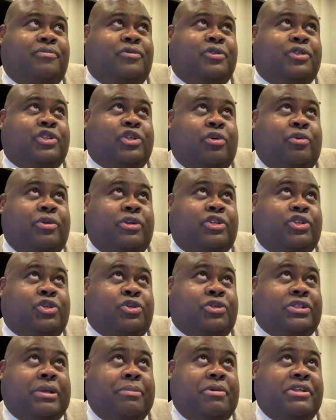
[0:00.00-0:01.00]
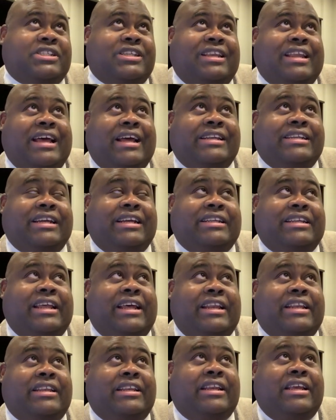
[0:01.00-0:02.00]
So we chose a piece of land, and
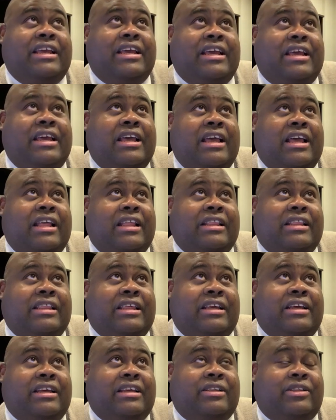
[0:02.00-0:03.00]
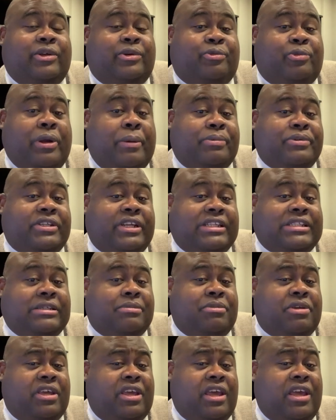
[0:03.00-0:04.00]
then the rep said to
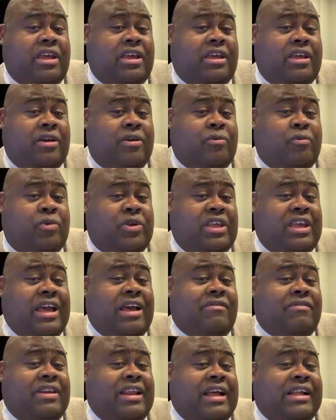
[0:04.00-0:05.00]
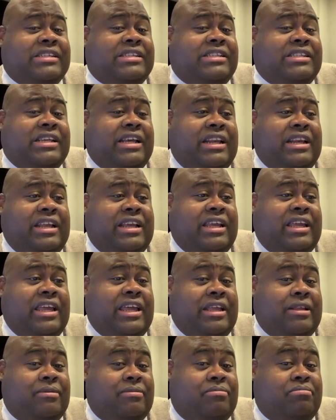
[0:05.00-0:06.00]
me, hey, we have land selling
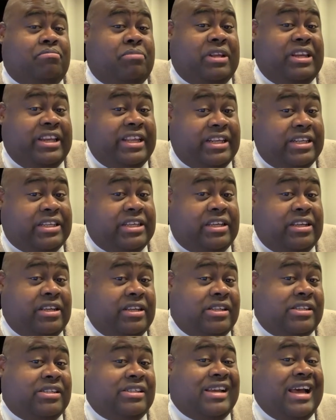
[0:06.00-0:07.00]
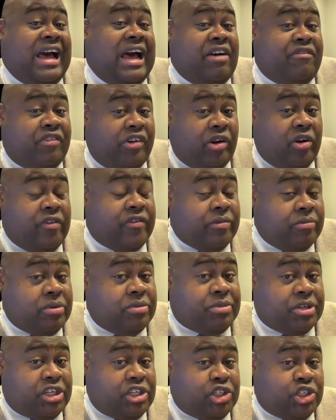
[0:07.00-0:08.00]
in Malindi. It's half an hour from the
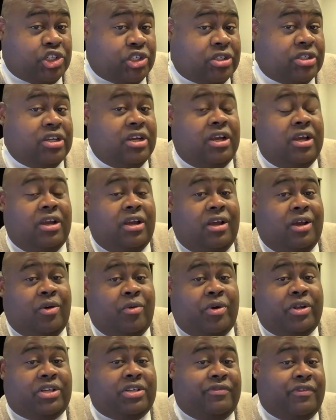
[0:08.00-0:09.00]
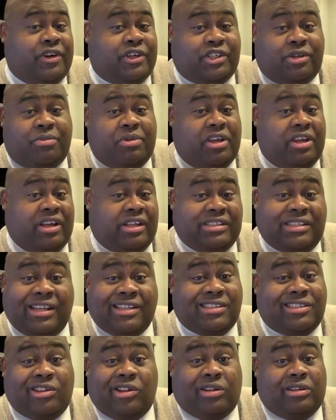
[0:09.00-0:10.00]
beach, which for Jamaicans,
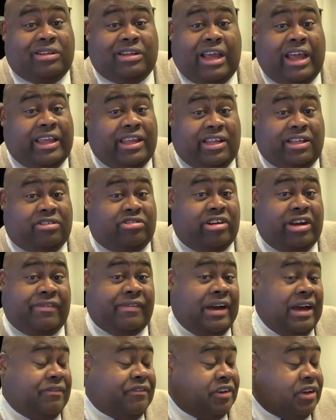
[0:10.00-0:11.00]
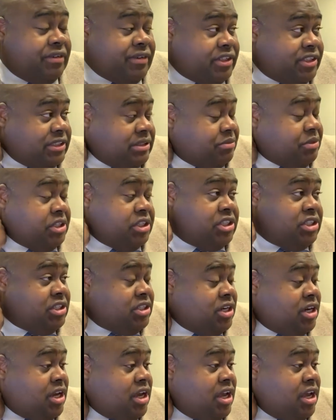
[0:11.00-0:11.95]
that's nothing. I can drive half an hour to the beach.